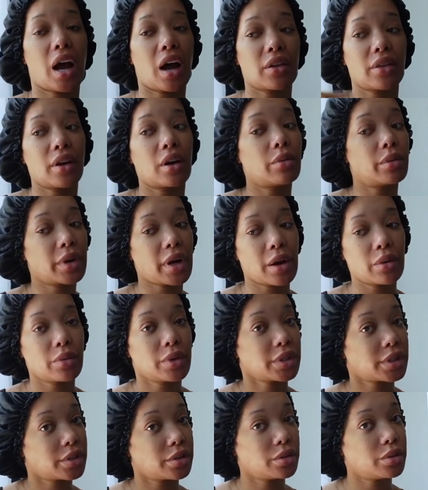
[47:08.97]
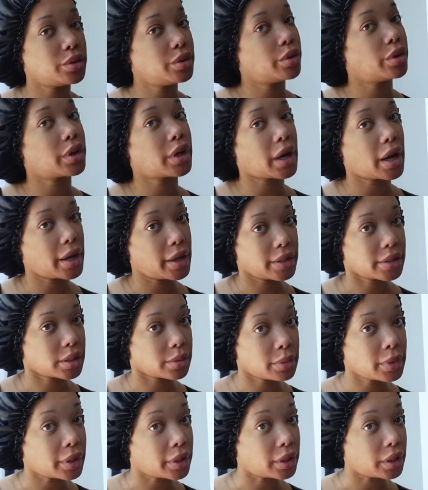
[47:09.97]
Although when I went to New York, I ain't
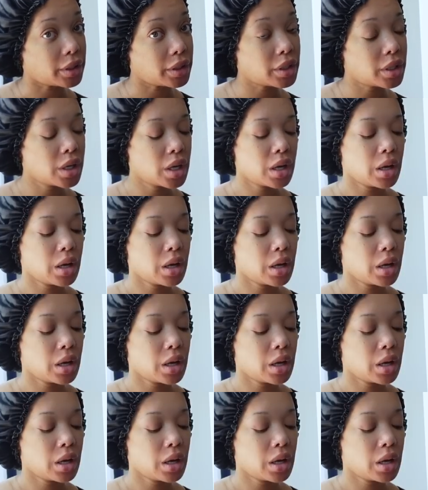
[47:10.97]
smelled it.